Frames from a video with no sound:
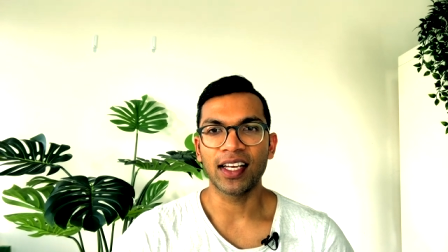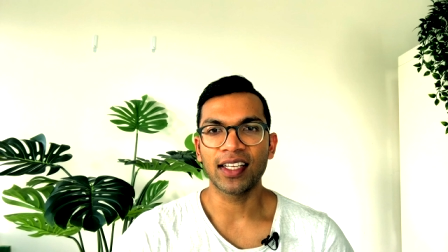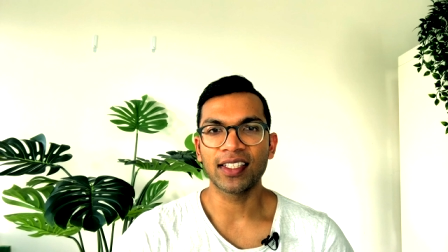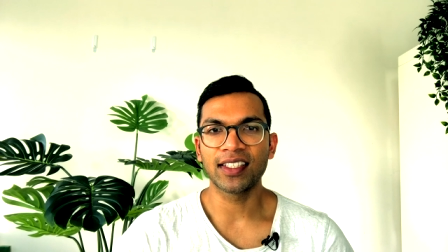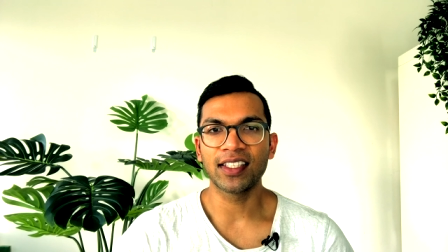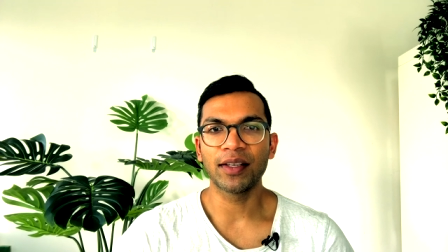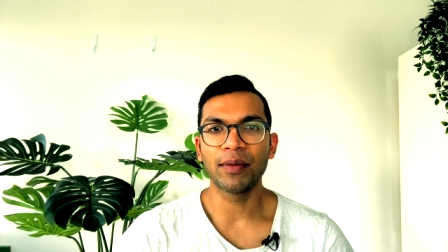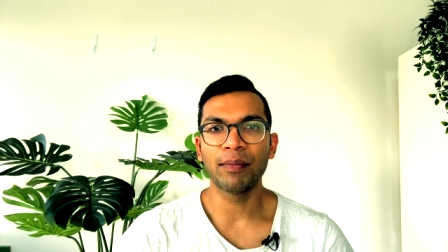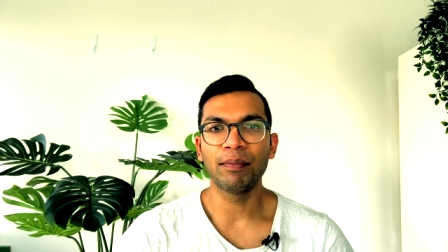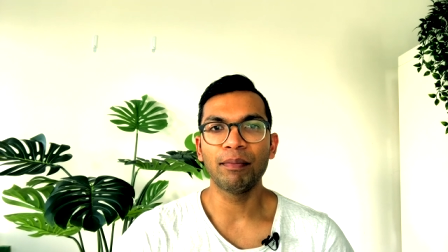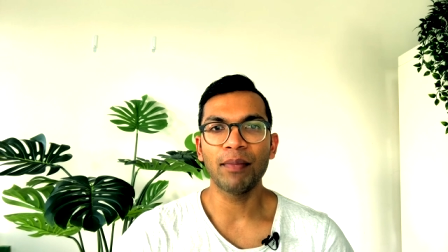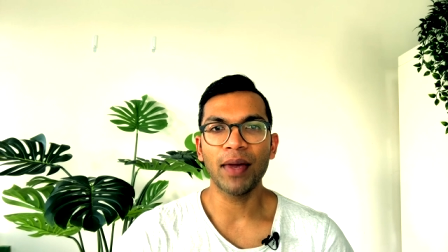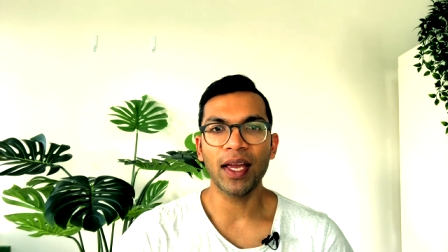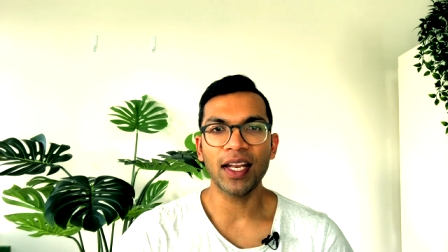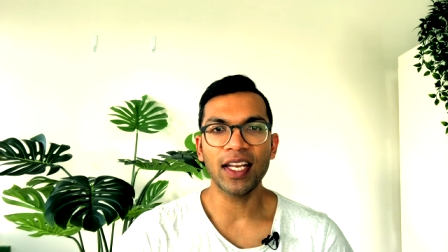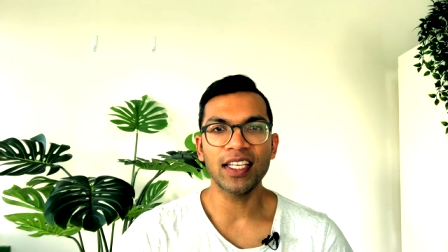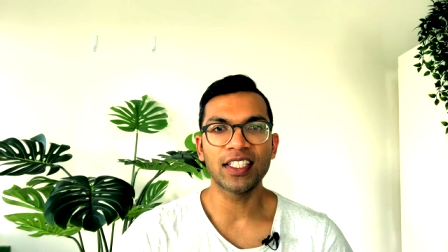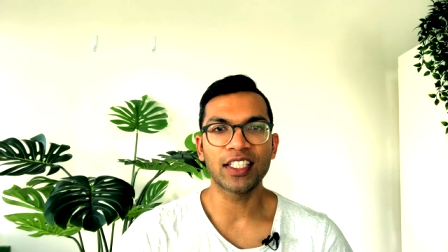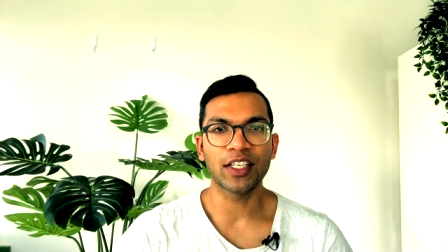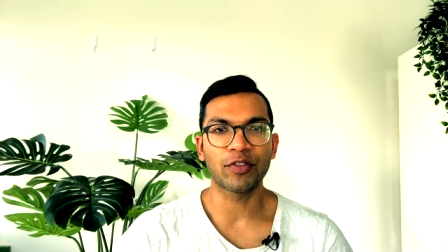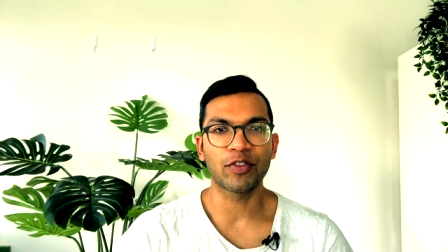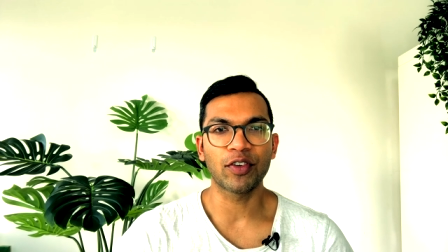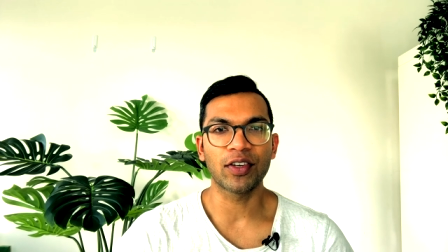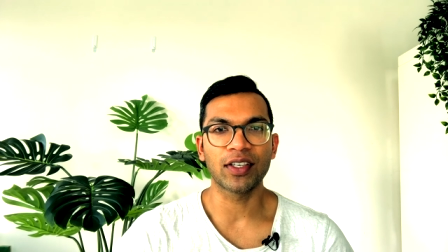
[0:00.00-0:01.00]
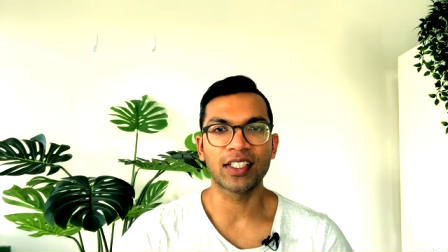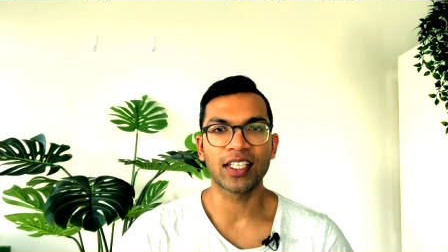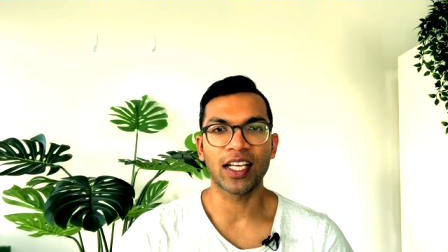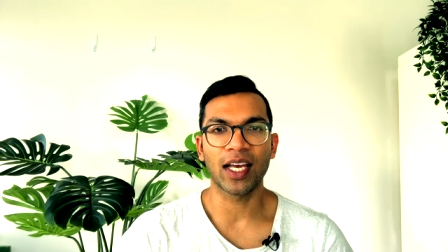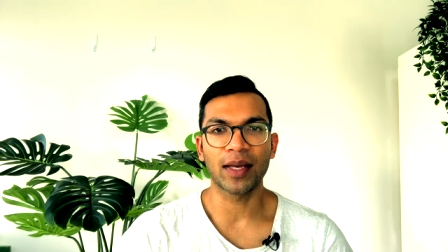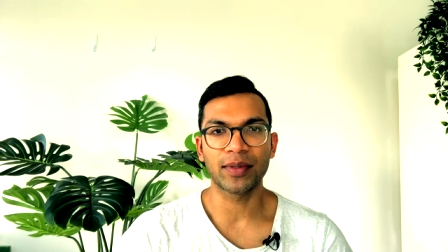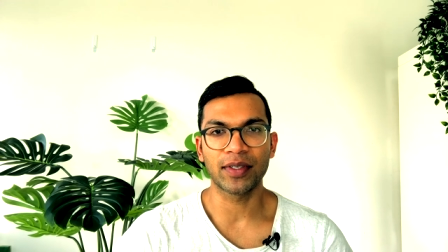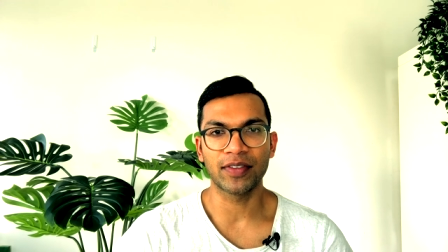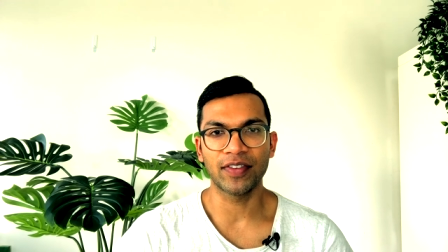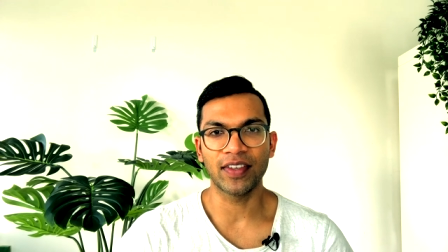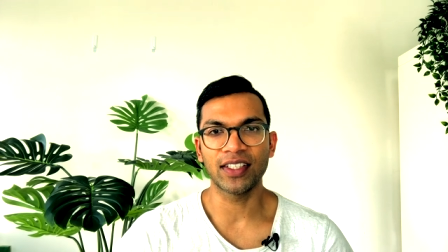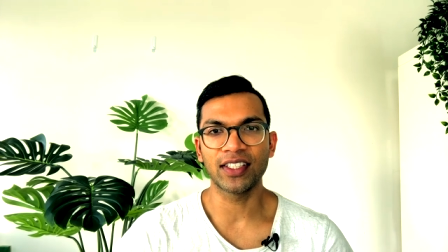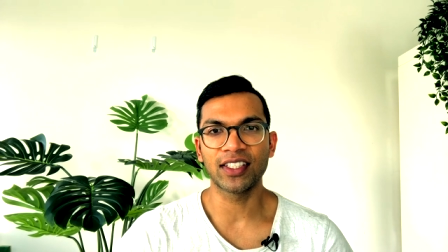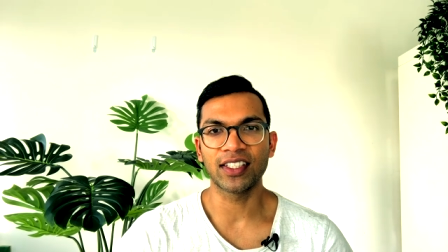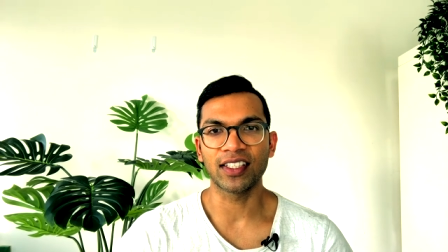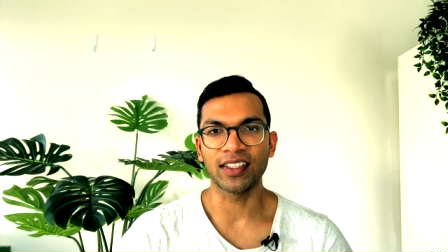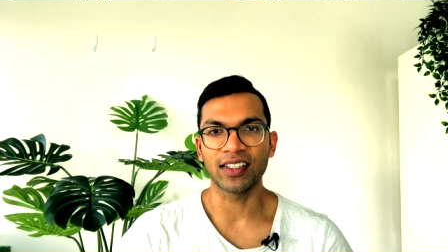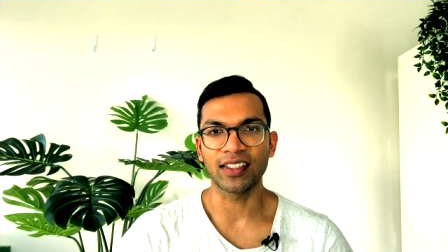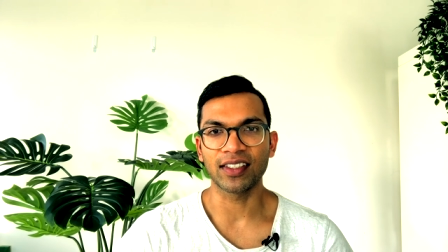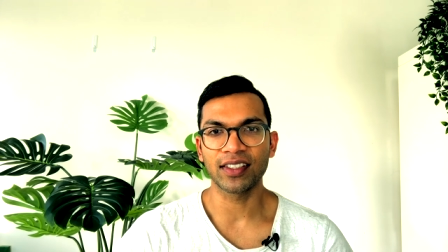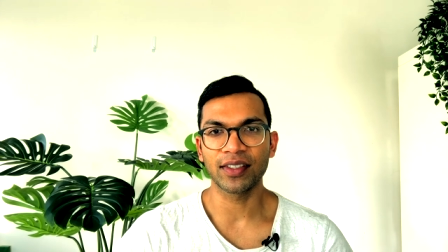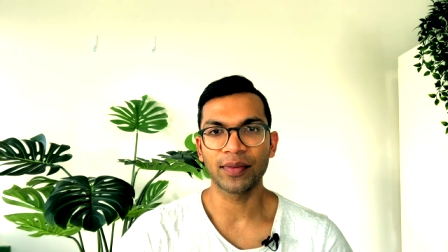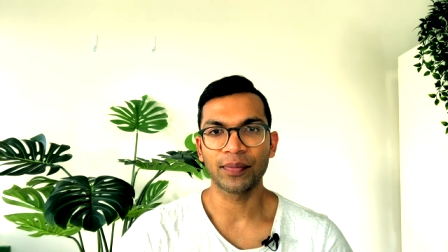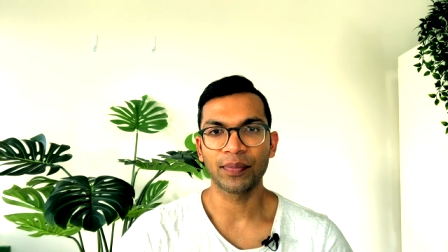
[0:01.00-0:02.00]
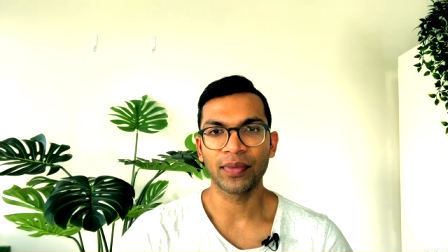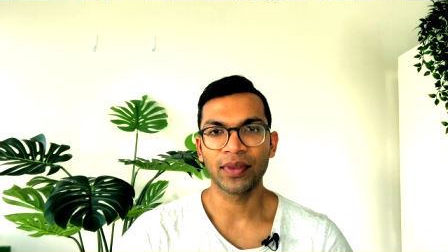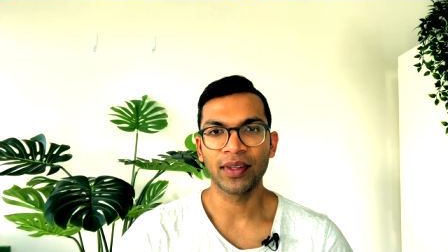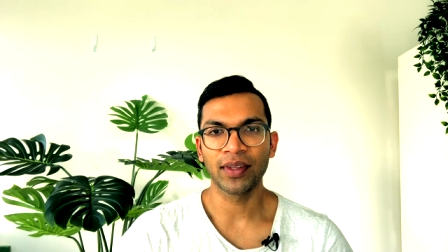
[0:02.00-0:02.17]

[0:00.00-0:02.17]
as there are many different types of insulins.